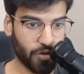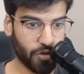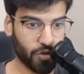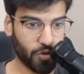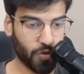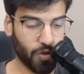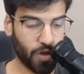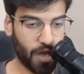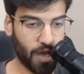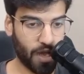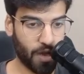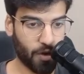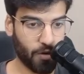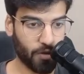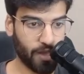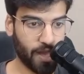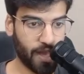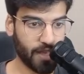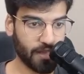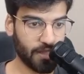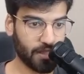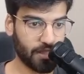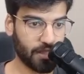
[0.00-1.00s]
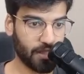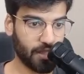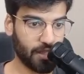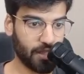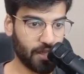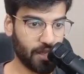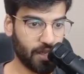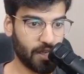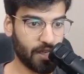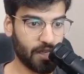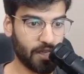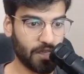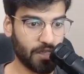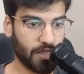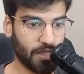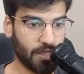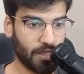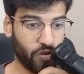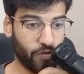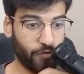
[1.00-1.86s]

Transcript: So how that's done is,